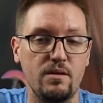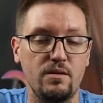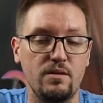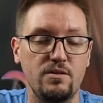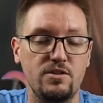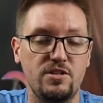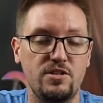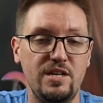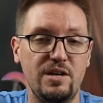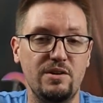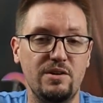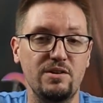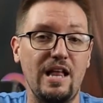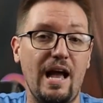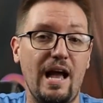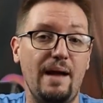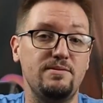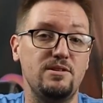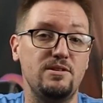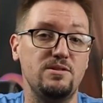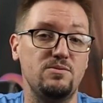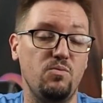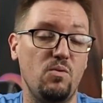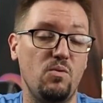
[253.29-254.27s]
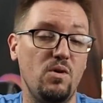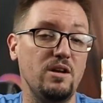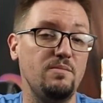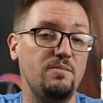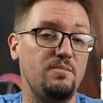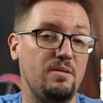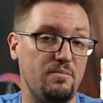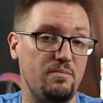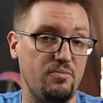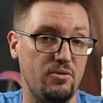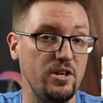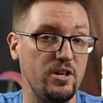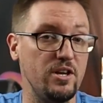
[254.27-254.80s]
Secretlab has, one,
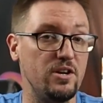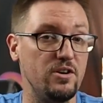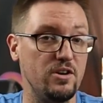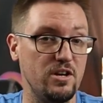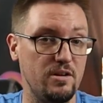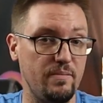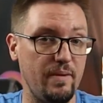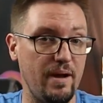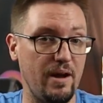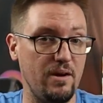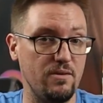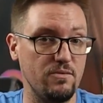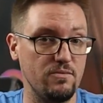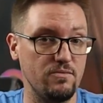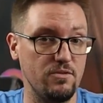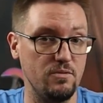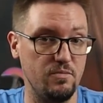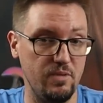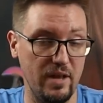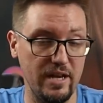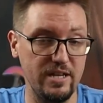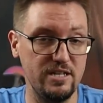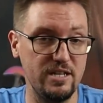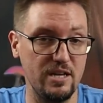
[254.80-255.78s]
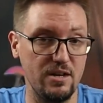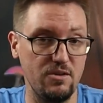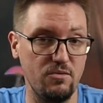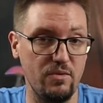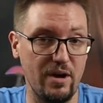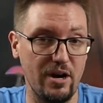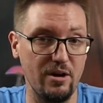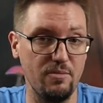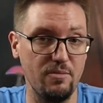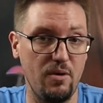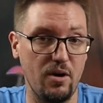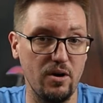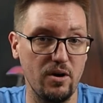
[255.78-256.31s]
been pretty good about replacing
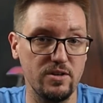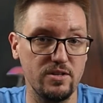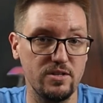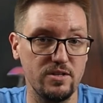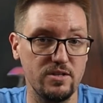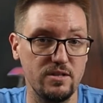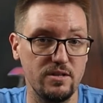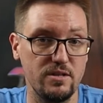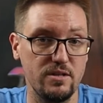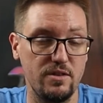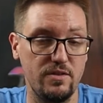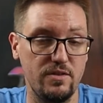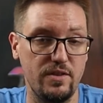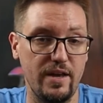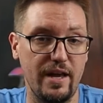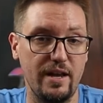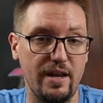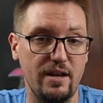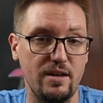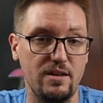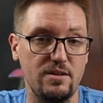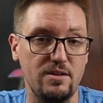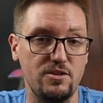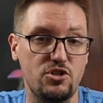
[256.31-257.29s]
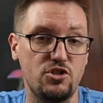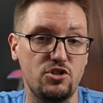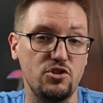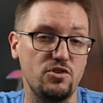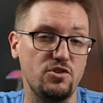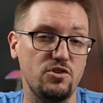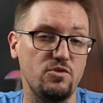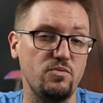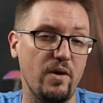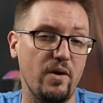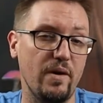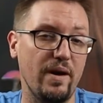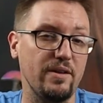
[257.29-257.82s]
wear parts that
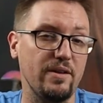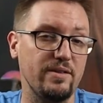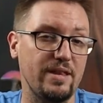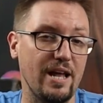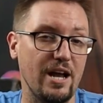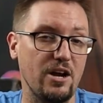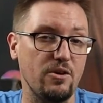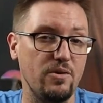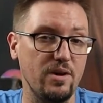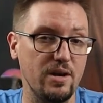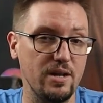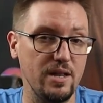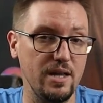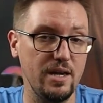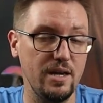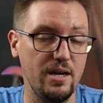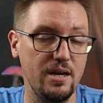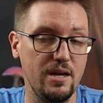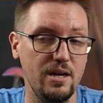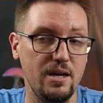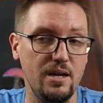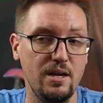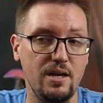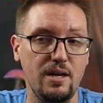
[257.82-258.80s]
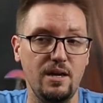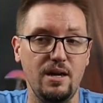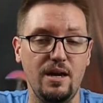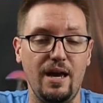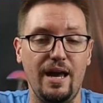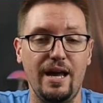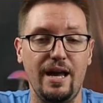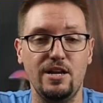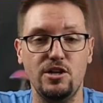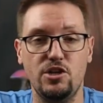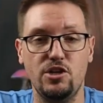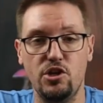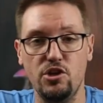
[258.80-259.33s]
shouldn't wear out that quickly.
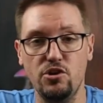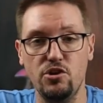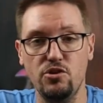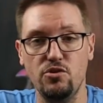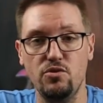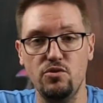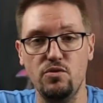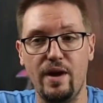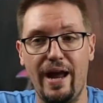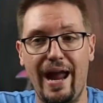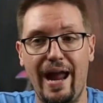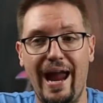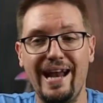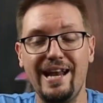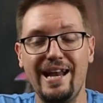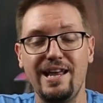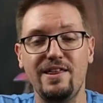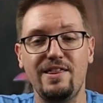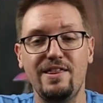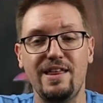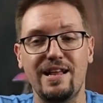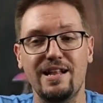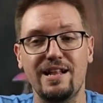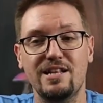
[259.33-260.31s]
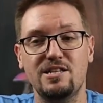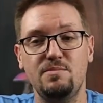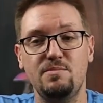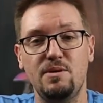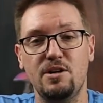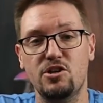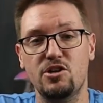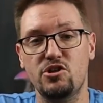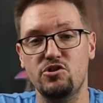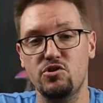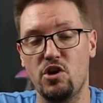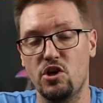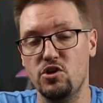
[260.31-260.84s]
And 2, anything that's been
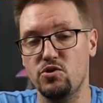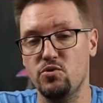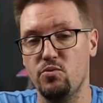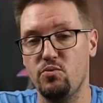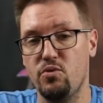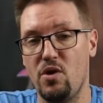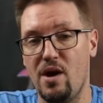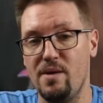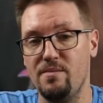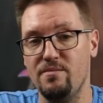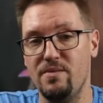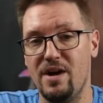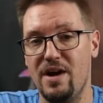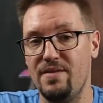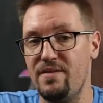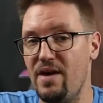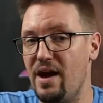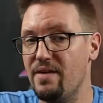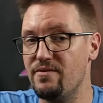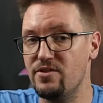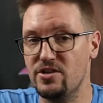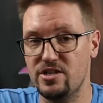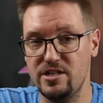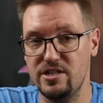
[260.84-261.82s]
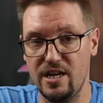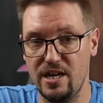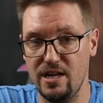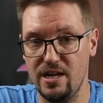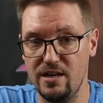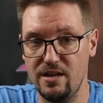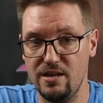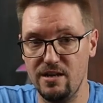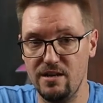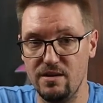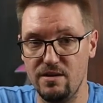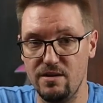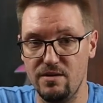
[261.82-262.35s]
a structural problem I've ever
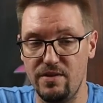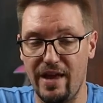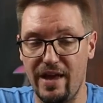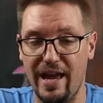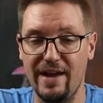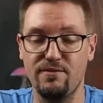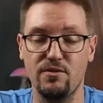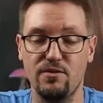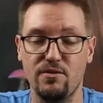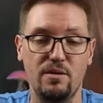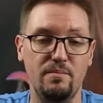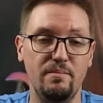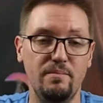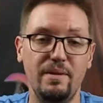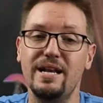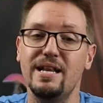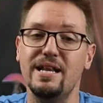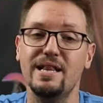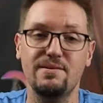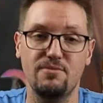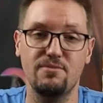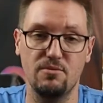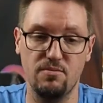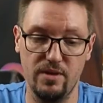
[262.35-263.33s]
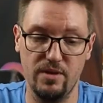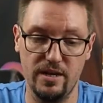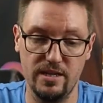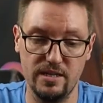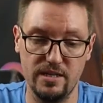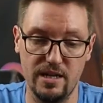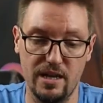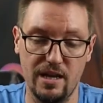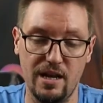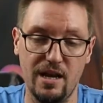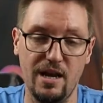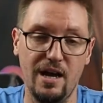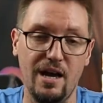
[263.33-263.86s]
seen, they have immediately replaced
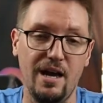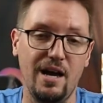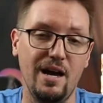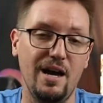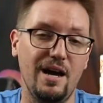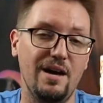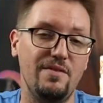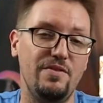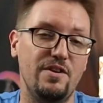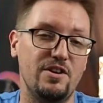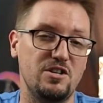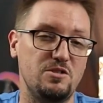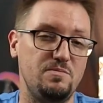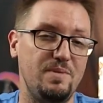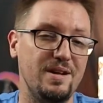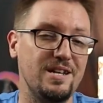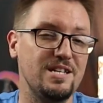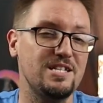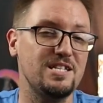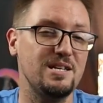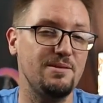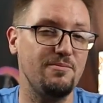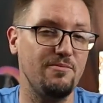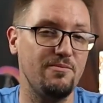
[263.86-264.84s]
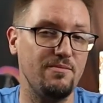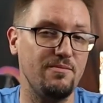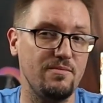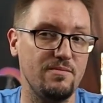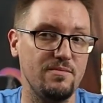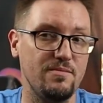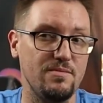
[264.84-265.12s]
it. There's been some